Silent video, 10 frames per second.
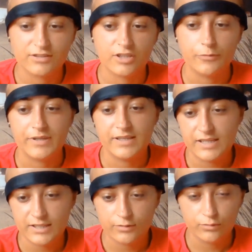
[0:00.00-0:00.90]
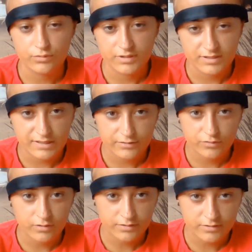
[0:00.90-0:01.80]
so it's going to be needles,
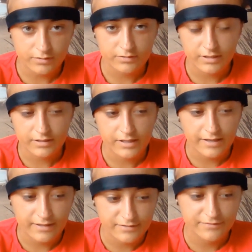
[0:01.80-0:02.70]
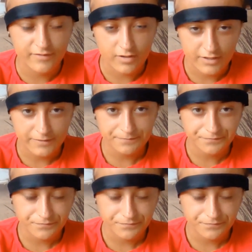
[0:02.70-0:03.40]
etc. So I was like, okay, that's fine.